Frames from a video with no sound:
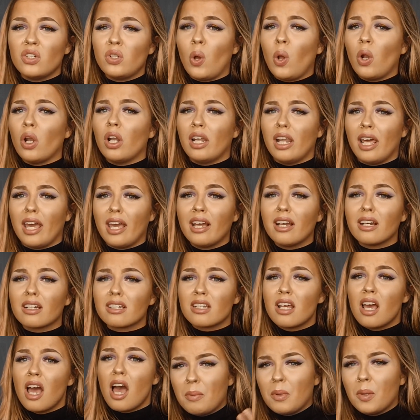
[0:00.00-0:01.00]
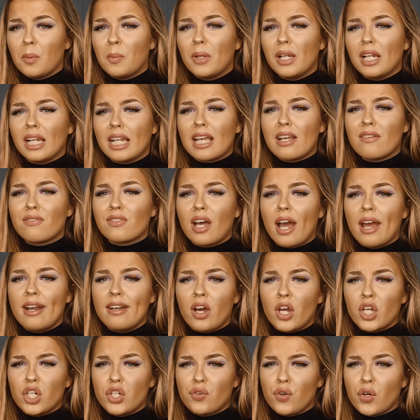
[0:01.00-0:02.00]
not linked. People believe that a
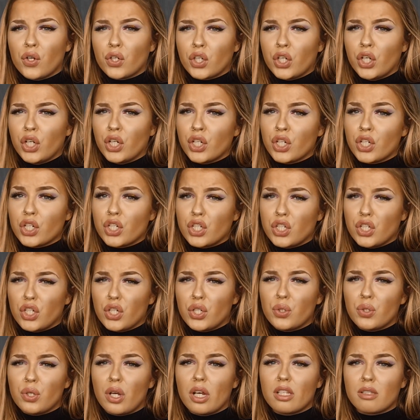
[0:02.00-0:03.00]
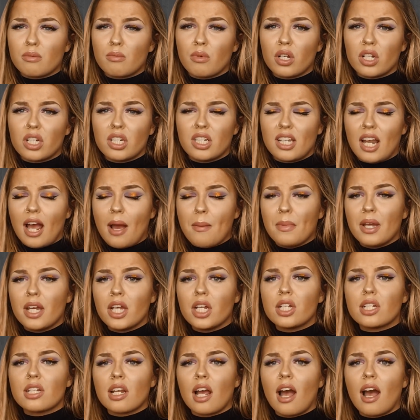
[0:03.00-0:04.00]
9-year-old couldn't do as much
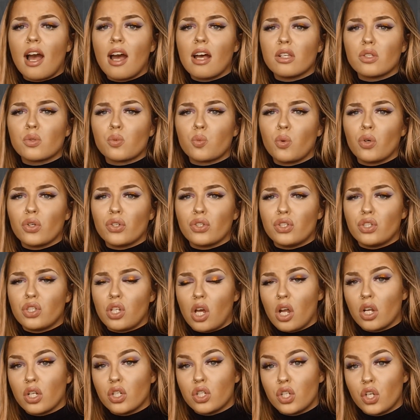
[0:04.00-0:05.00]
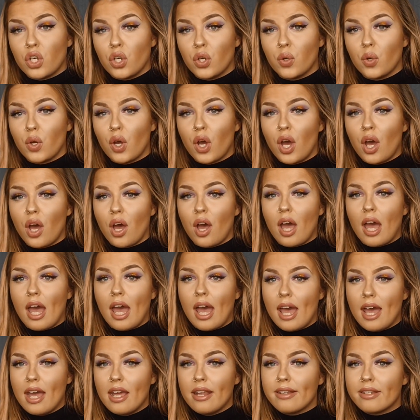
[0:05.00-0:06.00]
damage as was done to her
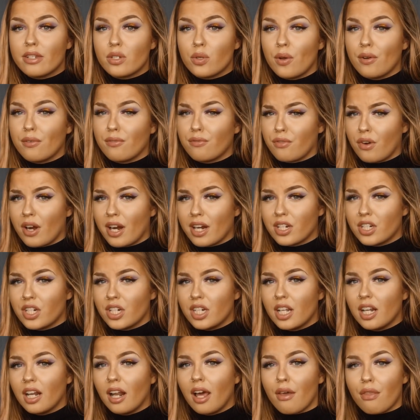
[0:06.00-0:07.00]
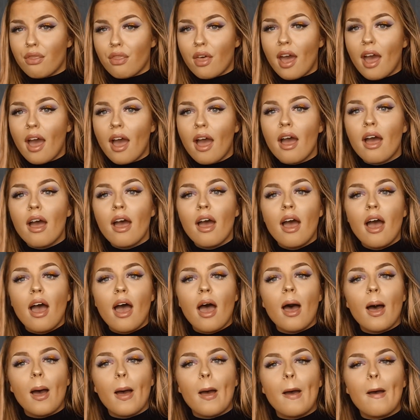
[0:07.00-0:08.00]
head to have fractured it like that.
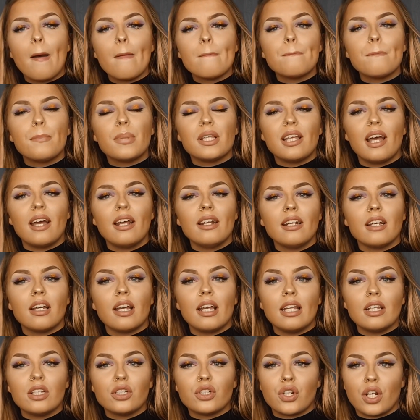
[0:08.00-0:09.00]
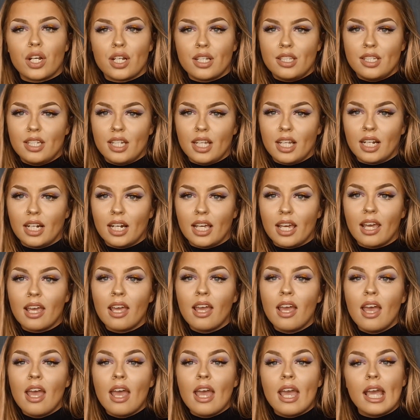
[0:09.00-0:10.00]
But then, interestingly,
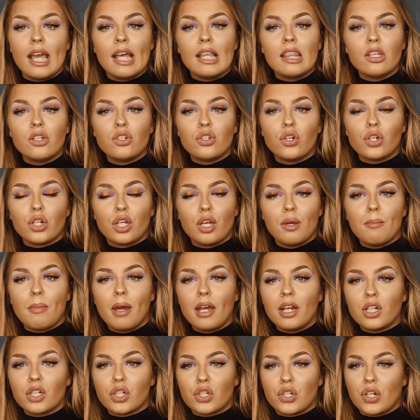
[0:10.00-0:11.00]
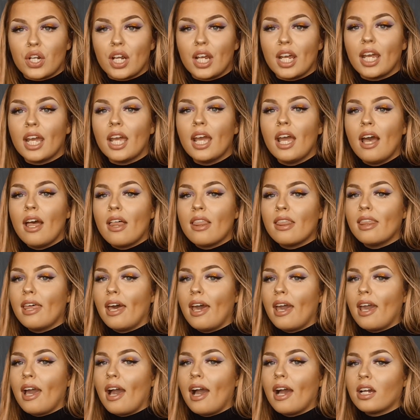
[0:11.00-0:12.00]
in the documentary,
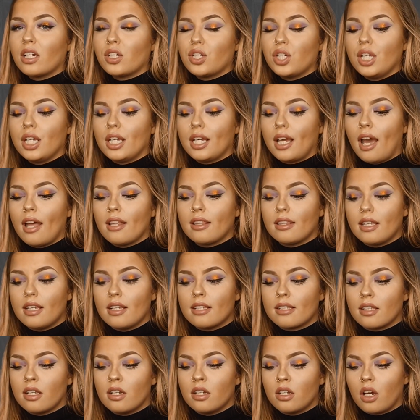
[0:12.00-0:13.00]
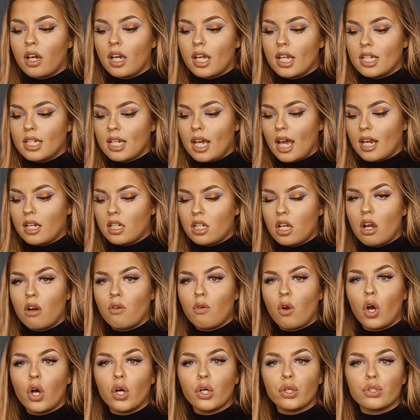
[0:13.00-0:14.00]
they actually get these
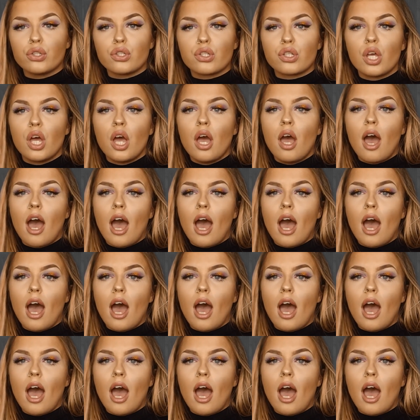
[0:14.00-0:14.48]
9-10-year-olds